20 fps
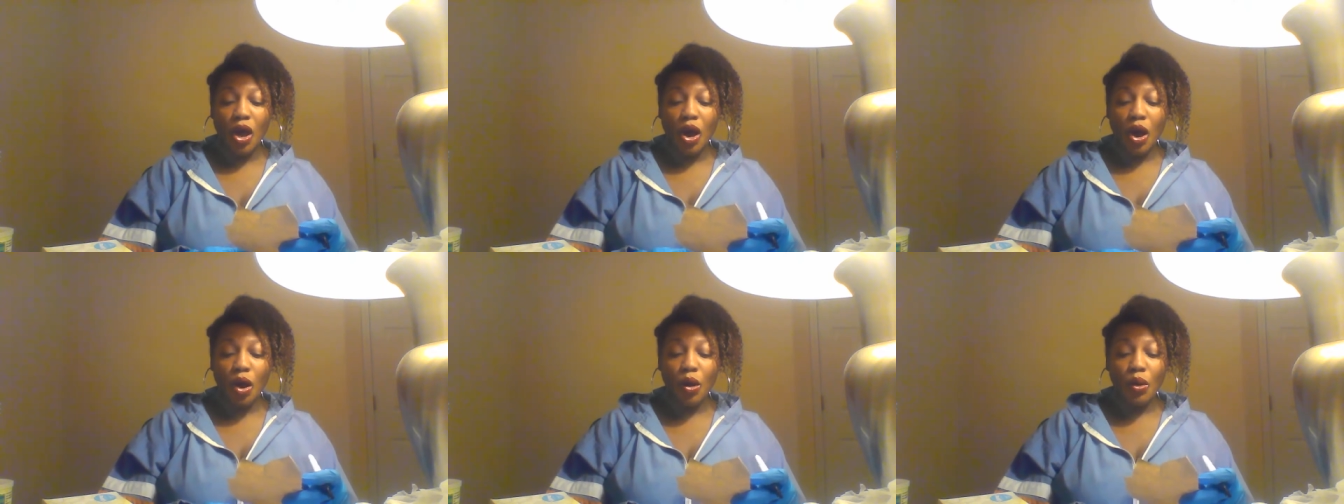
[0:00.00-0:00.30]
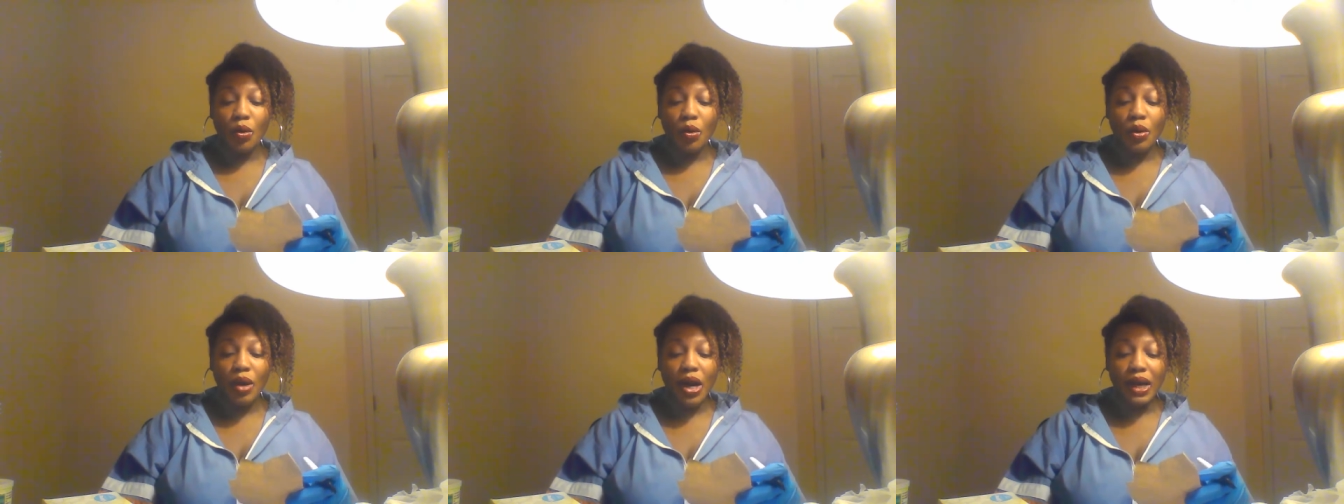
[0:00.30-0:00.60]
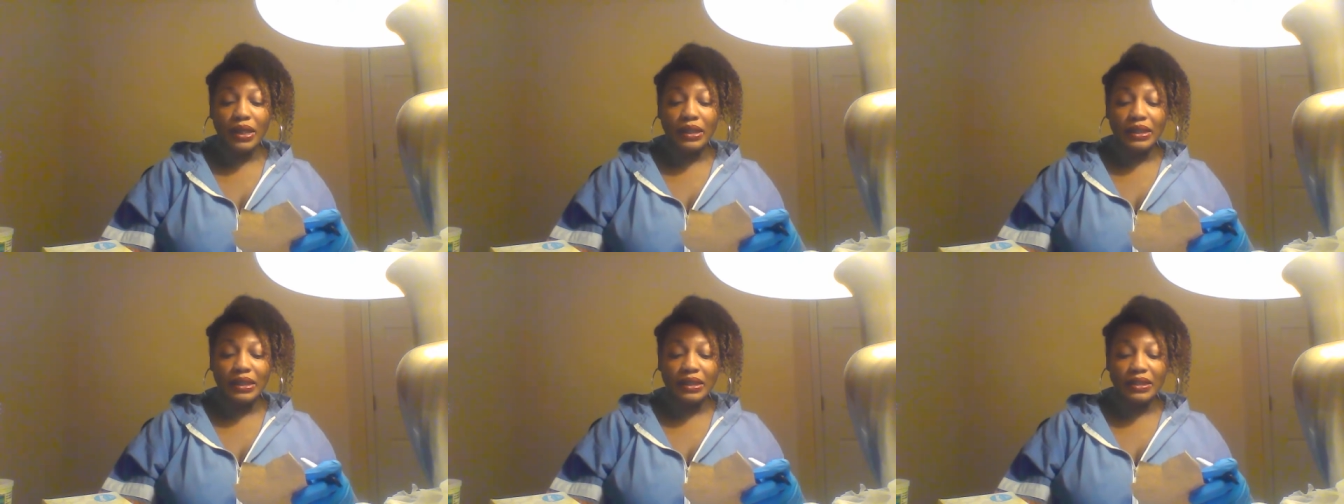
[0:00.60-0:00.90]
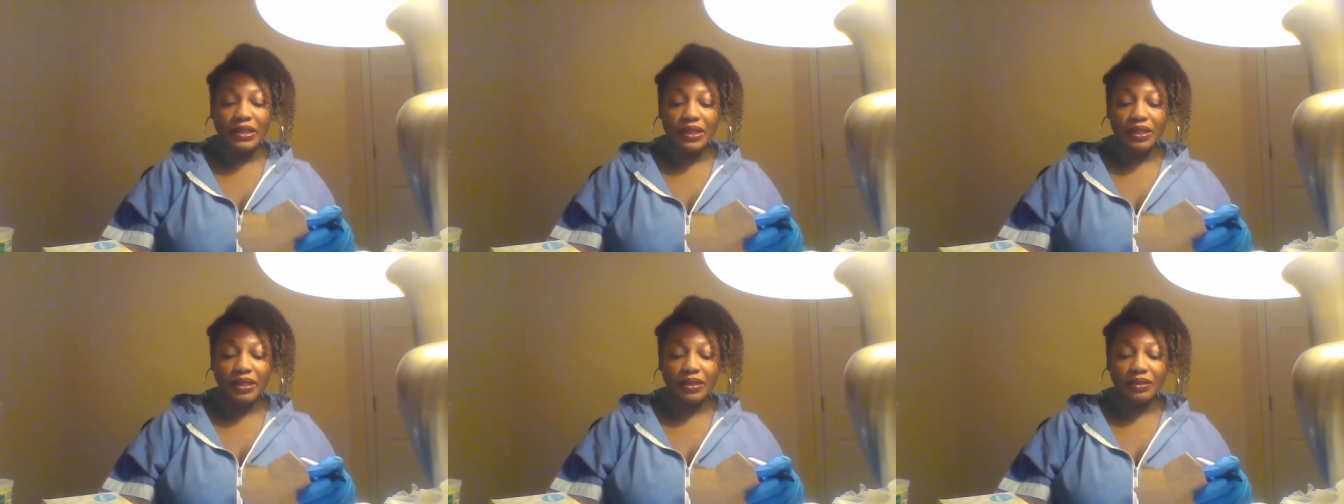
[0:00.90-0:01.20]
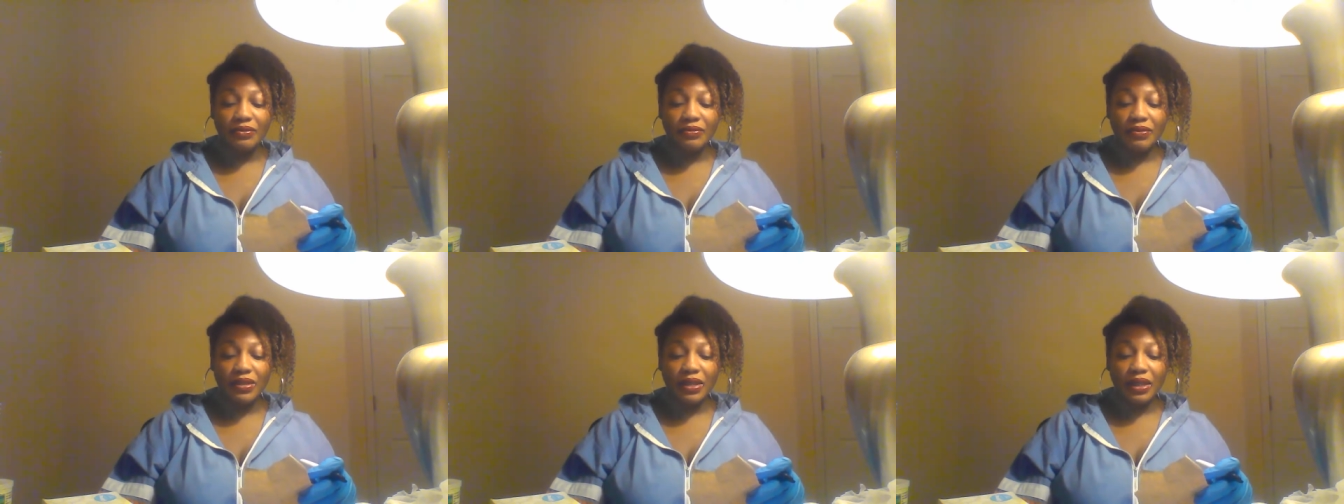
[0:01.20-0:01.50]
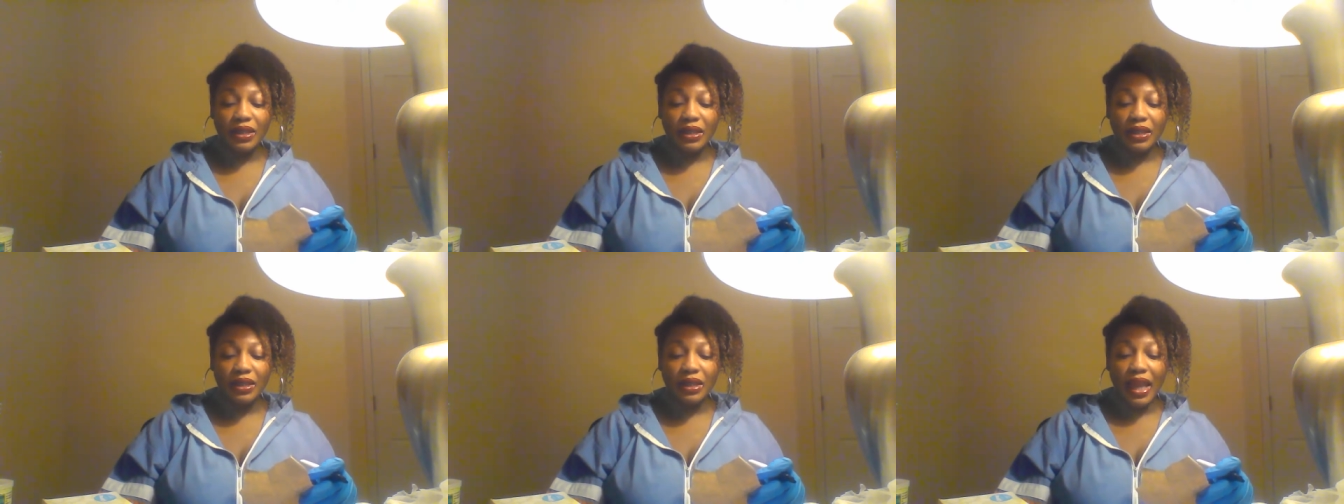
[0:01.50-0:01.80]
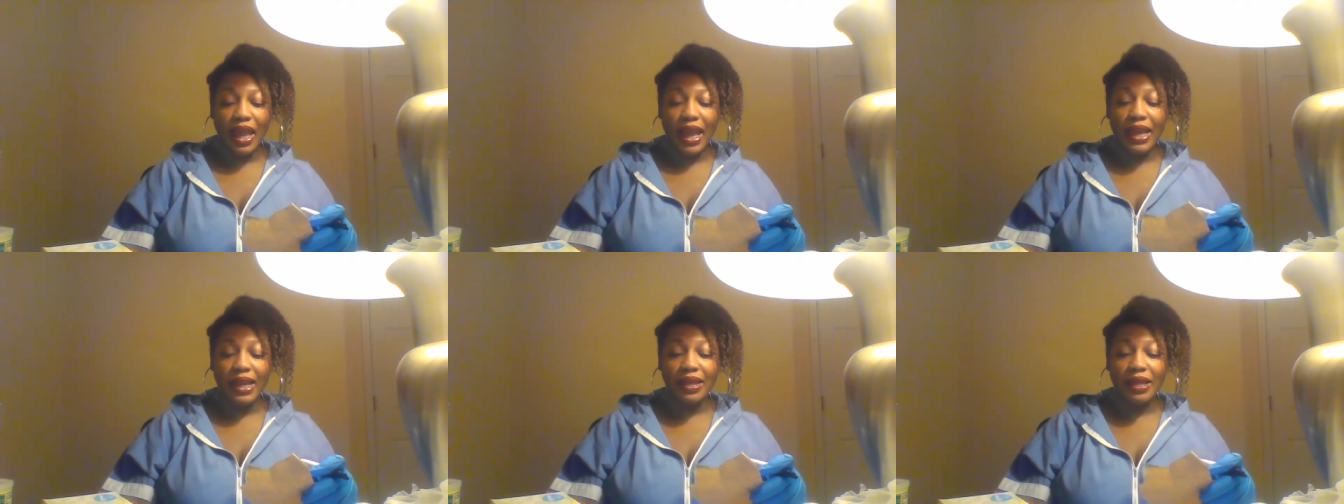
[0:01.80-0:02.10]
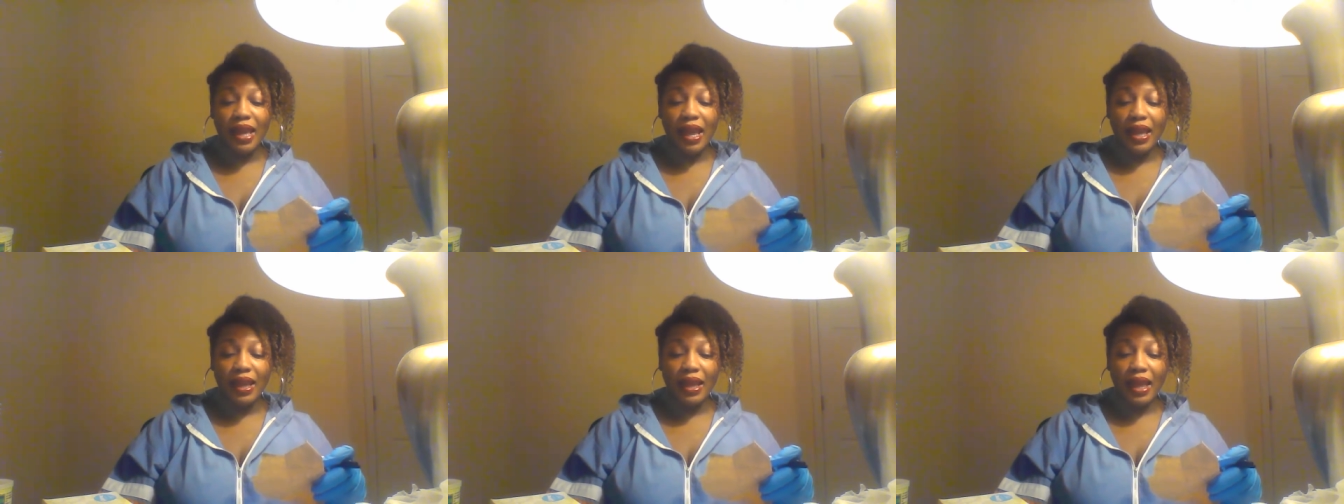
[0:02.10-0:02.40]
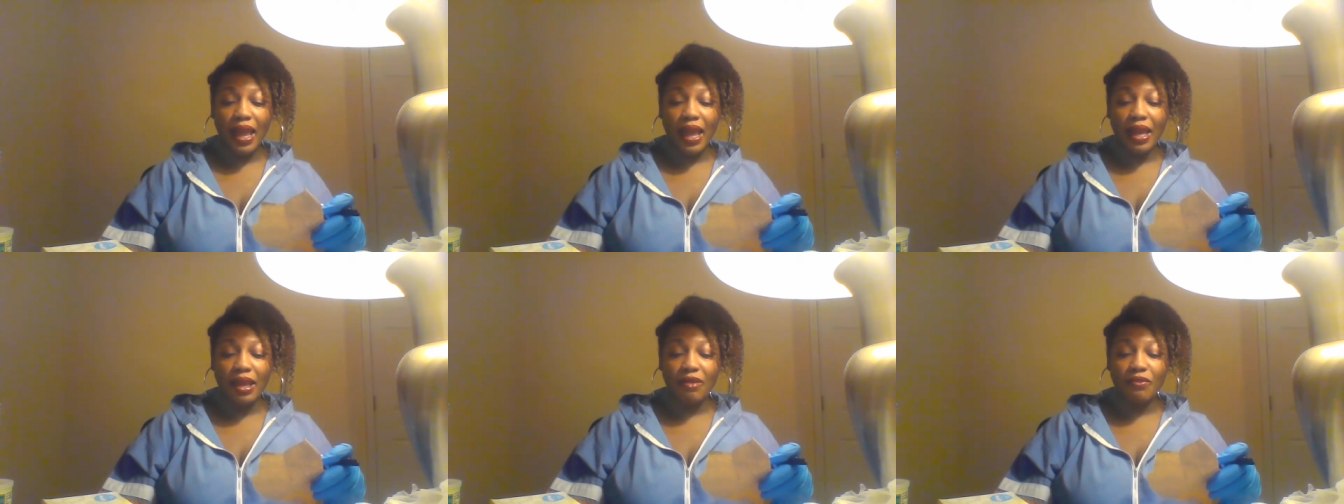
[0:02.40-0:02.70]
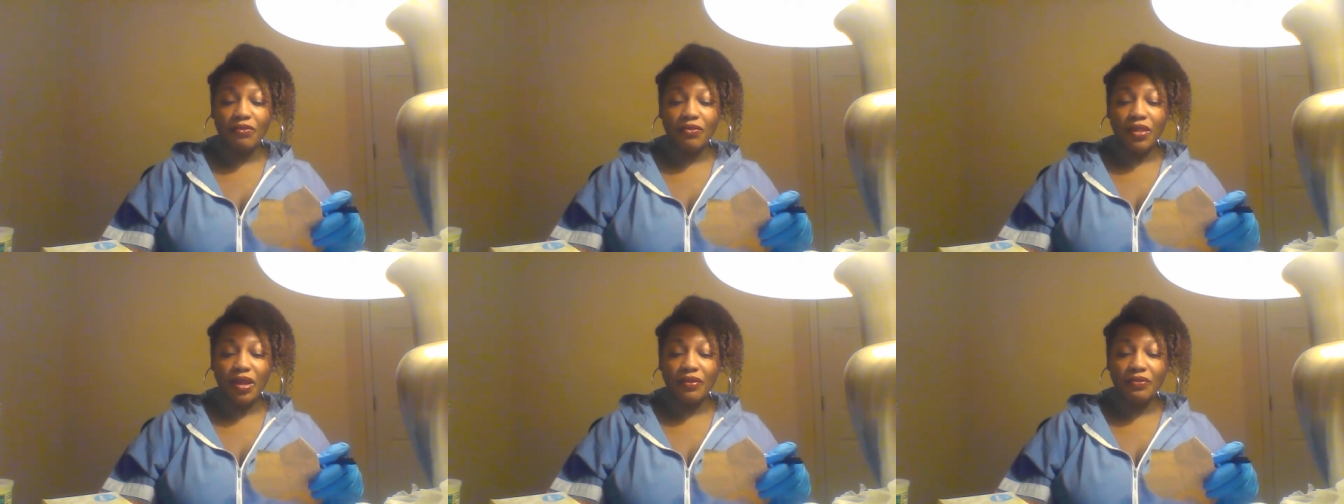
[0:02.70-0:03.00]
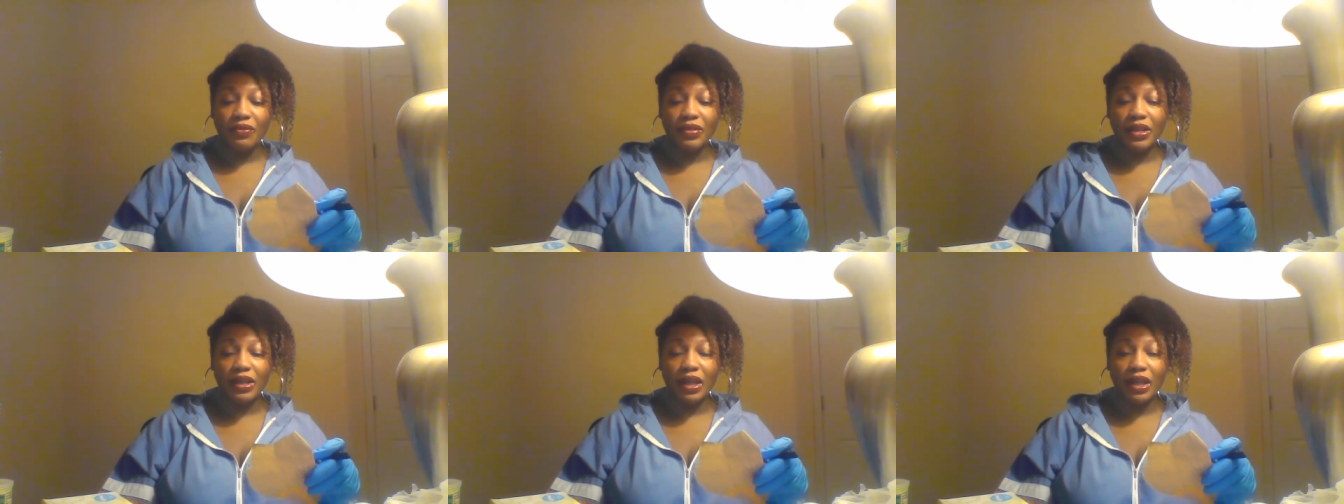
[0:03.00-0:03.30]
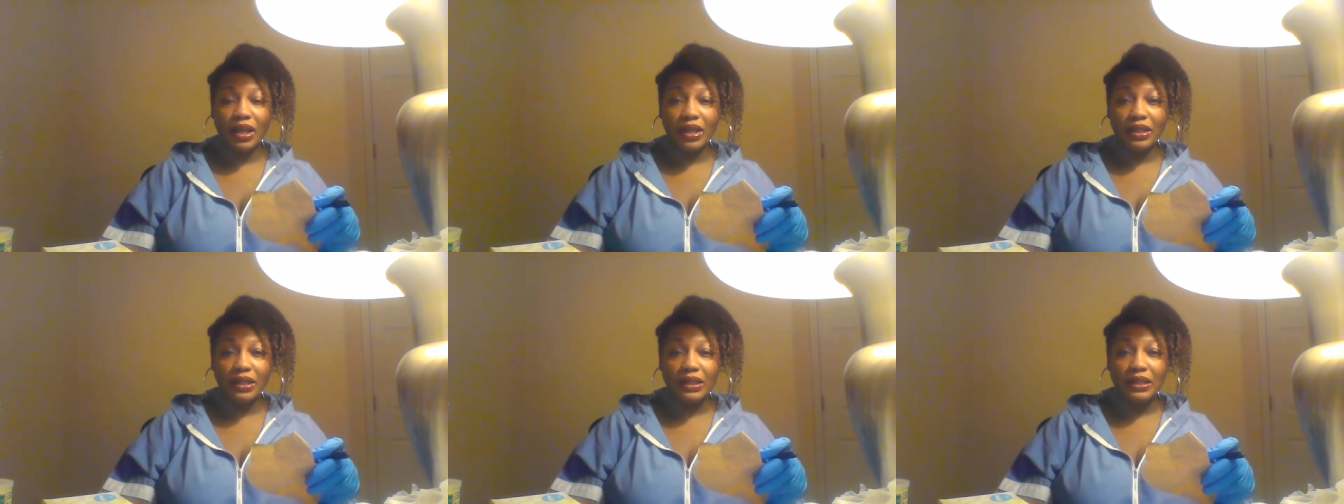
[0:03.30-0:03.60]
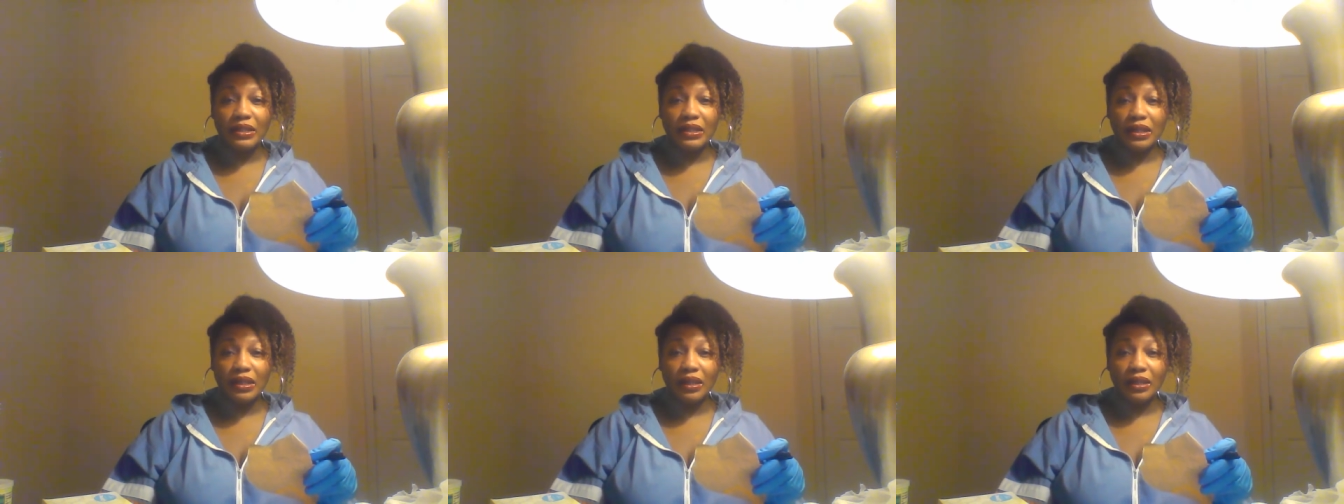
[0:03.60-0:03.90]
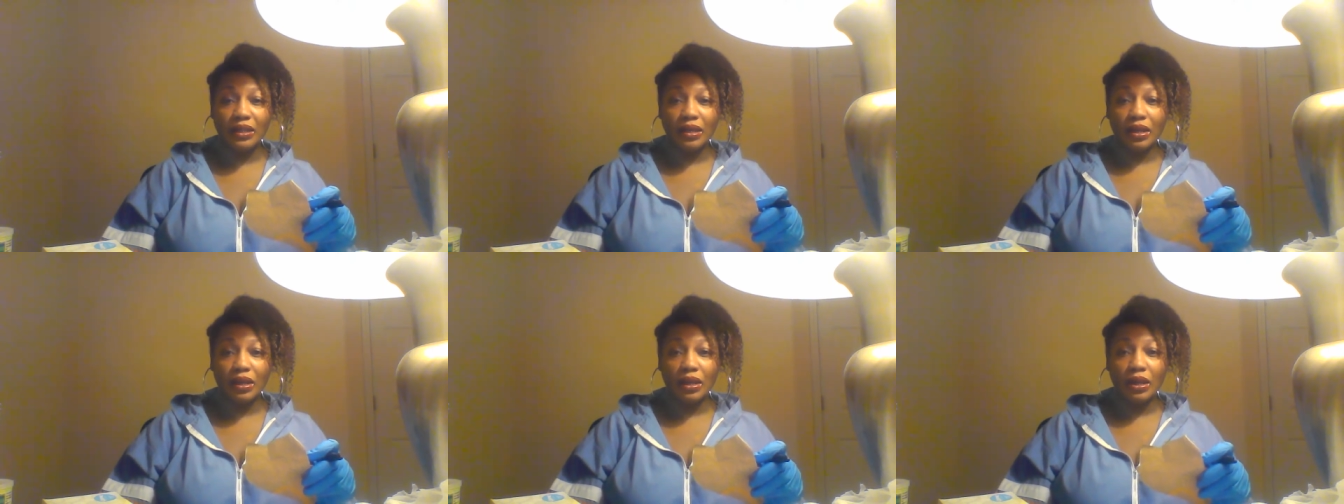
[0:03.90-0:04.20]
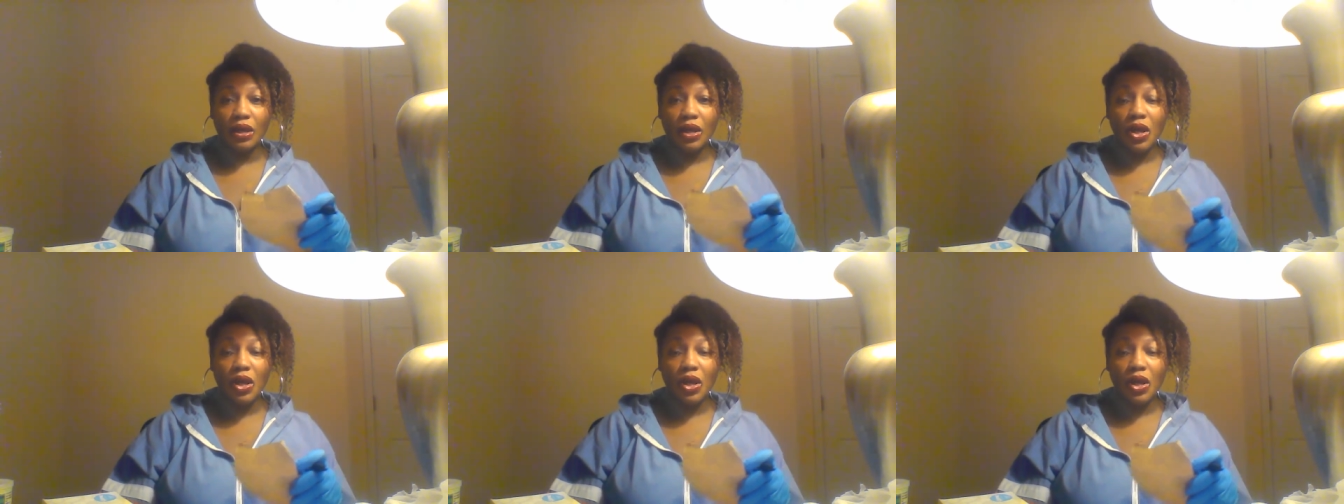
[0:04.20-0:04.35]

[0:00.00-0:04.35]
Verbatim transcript: Oh Honey TV, aka Fluffy Honey Tina.